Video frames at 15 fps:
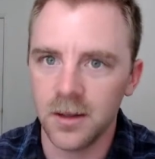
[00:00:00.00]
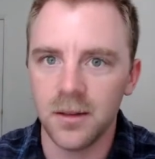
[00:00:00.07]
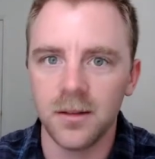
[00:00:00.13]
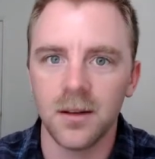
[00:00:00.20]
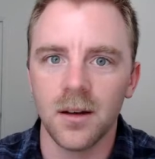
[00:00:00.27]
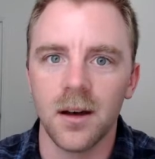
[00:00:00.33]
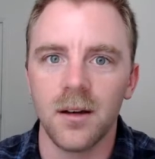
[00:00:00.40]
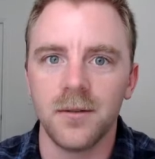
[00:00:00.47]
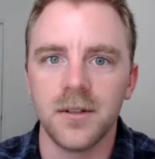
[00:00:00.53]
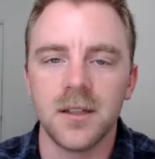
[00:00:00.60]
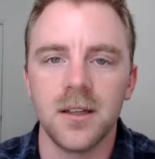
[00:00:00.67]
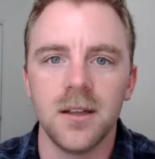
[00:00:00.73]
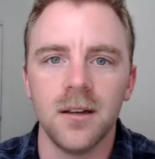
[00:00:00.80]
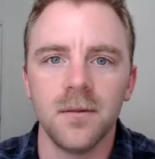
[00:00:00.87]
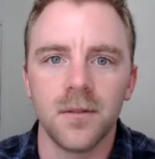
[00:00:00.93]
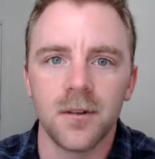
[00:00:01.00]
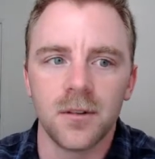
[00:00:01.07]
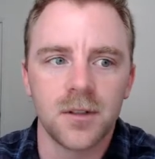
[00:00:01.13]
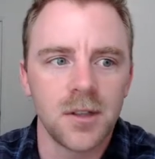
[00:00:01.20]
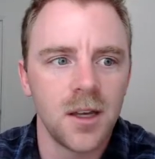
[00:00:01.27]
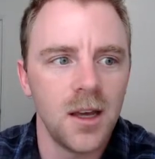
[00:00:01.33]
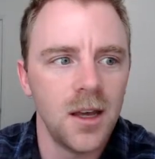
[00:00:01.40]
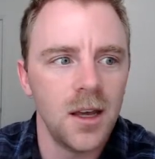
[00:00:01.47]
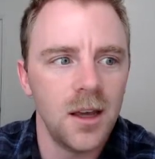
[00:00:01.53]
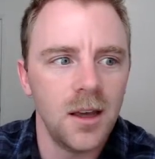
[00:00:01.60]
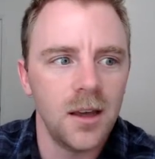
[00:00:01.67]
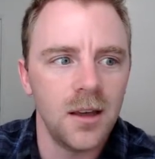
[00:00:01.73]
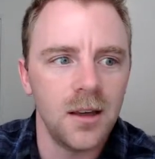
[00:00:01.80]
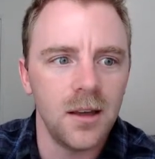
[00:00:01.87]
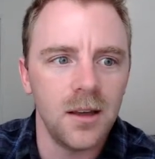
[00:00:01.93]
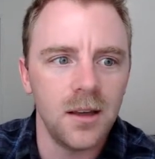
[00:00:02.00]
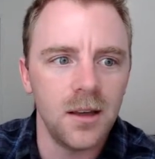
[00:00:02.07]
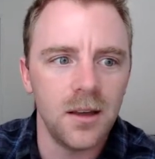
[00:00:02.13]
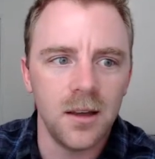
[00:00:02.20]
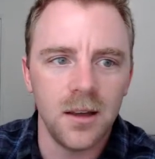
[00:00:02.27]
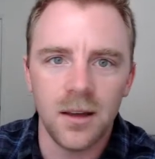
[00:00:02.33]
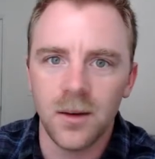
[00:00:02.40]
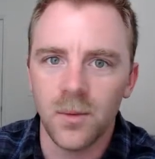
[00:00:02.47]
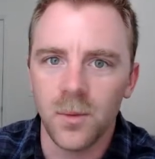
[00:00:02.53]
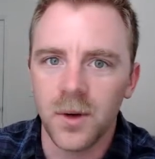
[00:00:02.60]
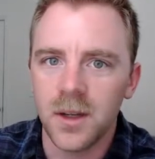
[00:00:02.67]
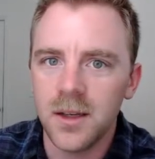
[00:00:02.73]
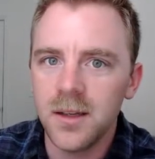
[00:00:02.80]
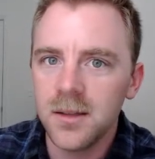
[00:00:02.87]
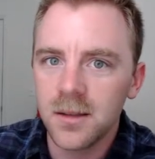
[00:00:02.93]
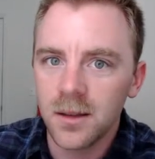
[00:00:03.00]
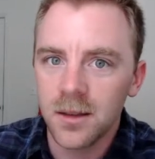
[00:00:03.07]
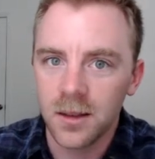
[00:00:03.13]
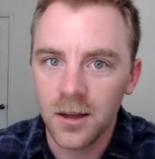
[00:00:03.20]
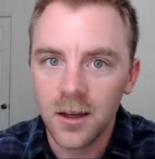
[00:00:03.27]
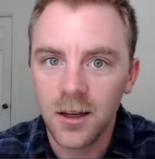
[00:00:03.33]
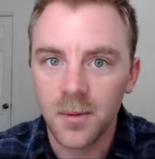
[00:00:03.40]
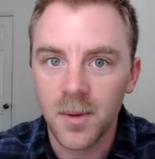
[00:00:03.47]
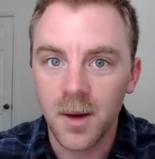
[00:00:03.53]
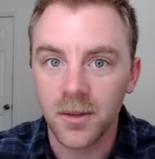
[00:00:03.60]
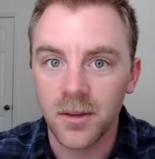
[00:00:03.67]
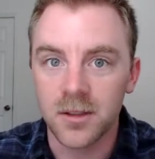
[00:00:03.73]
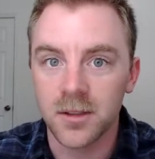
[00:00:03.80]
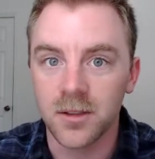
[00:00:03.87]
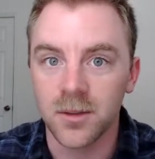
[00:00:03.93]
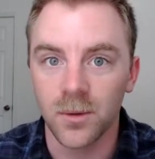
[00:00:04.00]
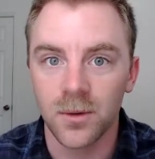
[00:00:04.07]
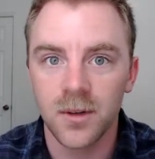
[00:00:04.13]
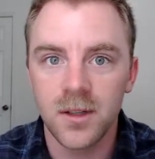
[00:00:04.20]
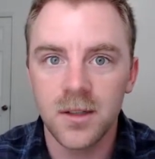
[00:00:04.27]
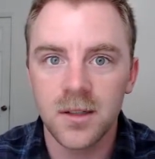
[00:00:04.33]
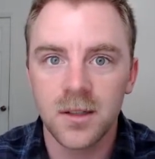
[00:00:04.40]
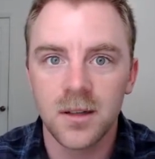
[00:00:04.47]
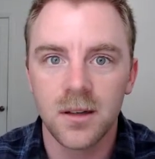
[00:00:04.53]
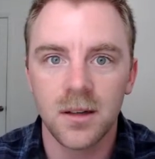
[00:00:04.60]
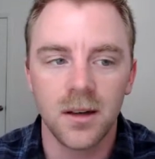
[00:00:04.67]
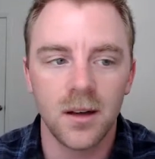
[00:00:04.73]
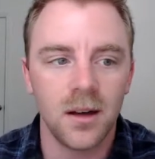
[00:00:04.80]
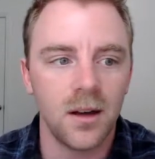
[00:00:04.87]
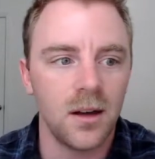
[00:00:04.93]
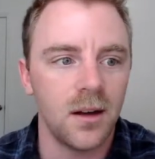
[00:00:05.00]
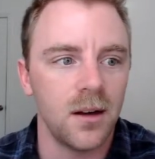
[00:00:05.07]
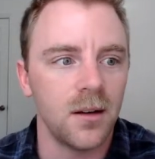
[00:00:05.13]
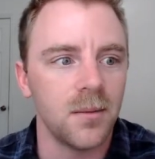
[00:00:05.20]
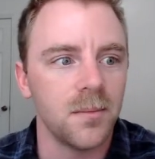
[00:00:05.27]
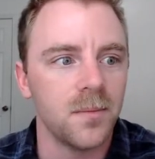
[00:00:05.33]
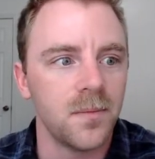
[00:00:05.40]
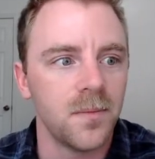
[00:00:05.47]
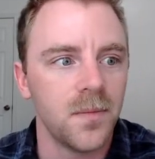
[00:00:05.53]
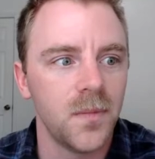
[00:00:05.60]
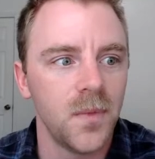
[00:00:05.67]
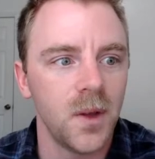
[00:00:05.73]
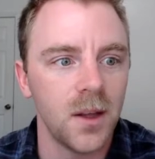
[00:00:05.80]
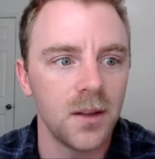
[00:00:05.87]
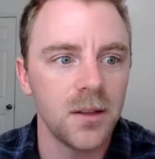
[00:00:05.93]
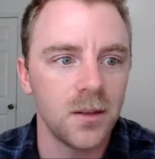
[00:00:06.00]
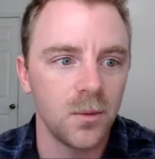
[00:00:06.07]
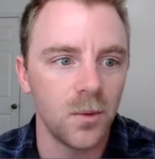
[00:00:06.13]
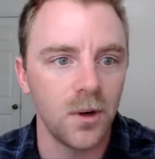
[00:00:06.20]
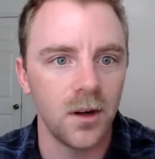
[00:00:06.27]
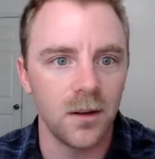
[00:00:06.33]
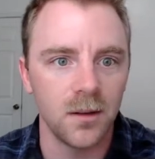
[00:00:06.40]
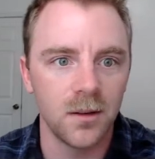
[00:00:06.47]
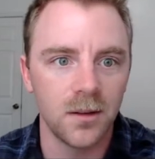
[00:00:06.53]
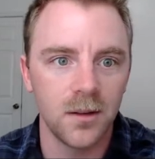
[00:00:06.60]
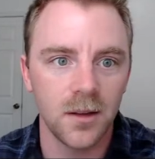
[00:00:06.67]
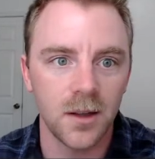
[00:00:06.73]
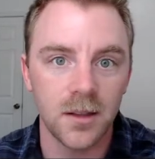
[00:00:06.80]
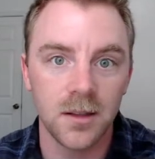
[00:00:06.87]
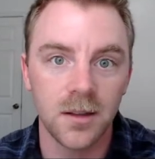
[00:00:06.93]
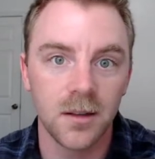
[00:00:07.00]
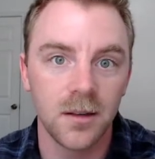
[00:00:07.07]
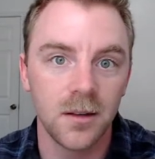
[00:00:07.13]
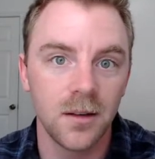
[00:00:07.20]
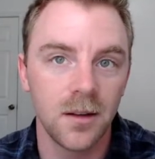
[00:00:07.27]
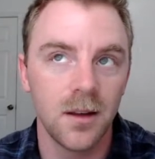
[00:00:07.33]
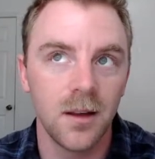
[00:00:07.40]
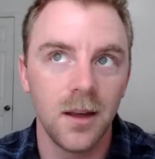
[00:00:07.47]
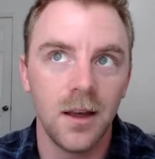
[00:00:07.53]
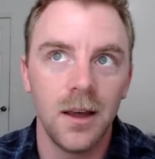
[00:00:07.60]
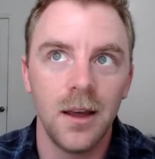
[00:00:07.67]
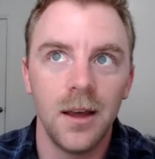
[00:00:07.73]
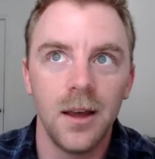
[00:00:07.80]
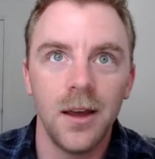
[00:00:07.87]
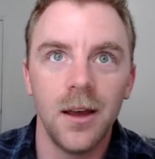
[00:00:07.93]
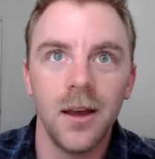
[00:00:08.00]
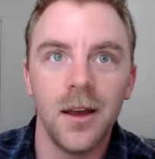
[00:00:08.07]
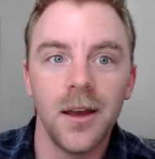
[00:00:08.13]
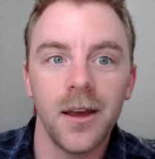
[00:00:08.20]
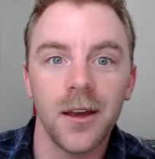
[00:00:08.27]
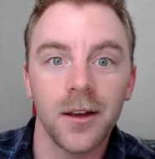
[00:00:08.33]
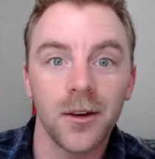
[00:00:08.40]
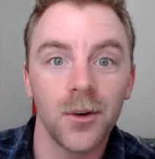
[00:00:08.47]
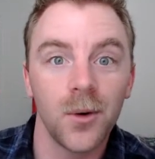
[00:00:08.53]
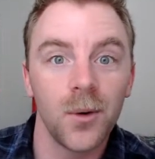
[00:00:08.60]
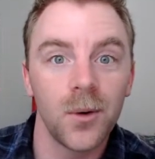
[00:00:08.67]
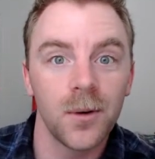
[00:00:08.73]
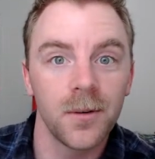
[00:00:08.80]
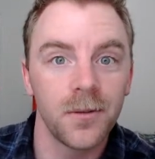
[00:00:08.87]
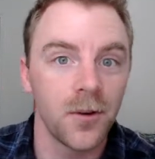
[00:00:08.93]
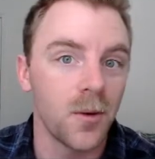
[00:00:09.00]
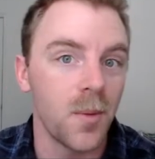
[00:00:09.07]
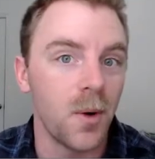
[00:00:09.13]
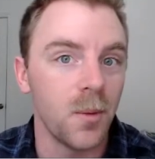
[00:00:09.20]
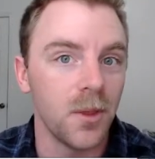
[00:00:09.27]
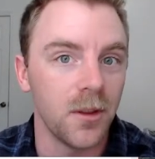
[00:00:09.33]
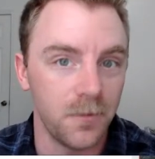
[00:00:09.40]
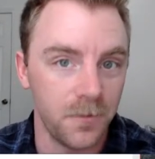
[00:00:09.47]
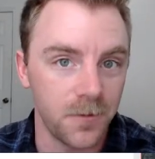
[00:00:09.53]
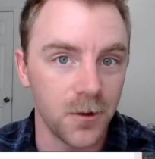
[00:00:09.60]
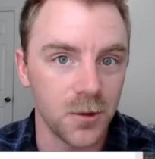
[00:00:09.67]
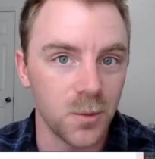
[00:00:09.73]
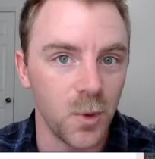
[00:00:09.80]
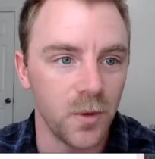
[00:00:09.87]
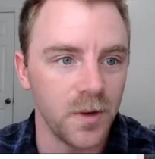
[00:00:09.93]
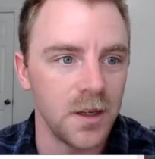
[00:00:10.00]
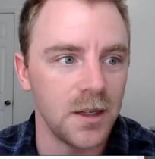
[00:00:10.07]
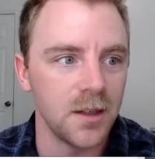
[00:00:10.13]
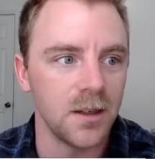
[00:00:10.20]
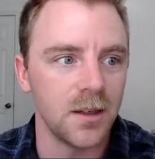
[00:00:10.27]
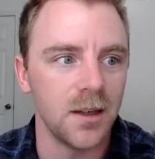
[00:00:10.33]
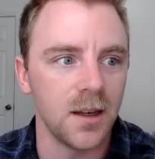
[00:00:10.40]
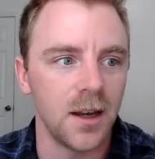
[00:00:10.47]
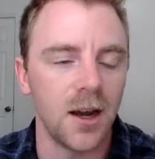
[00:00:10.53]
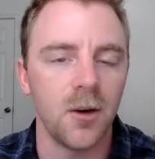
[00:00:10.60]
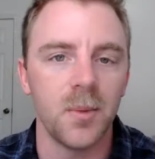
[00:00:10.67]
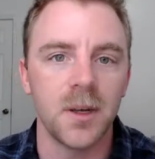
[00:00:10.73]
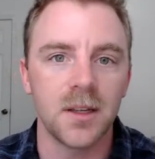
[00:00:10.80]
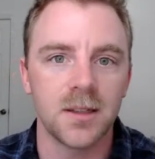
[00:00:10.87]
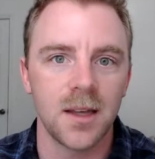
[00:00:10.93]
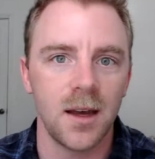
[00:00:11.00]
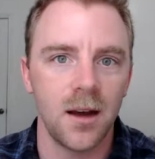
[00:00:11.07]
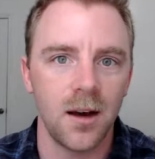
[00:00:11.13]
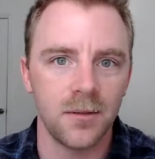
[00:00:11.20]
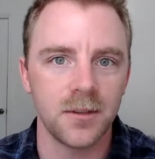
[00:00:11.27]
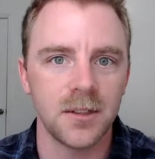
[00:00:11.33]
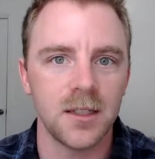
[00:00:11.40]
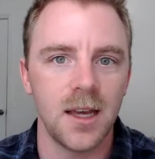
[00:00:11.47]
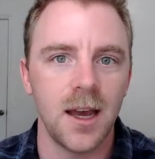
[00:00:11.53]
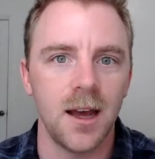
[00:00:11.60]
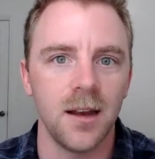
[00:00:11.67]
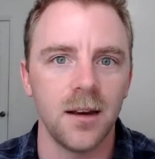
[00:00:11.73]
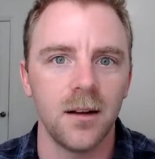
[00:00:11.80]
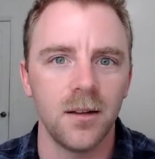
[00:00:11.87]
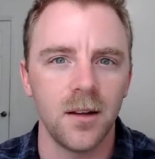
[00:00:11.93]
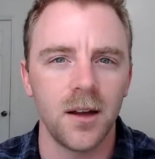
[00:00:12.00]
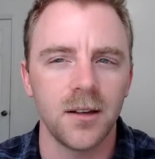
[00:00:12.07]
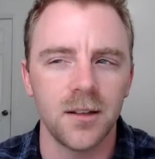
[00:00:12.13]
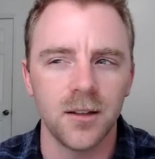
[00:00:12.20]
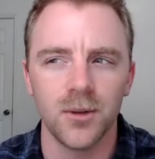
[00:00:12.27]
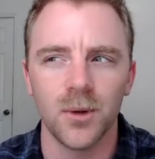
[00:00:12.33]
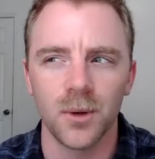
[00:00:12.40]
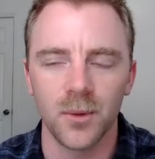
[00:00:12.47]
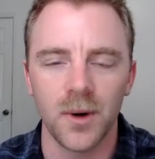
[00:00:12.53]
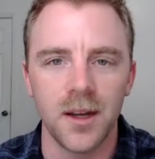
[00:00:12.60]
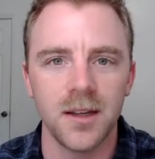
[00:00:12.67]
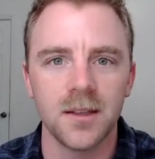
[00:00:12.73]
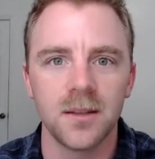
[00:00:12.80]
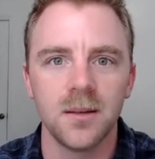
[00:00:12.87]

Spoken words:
obviously inverse. When he's thinking about these stories, at least, well, let's ignore for a moment the first movie he did, Get Out, because that obviously had a lot to do with race.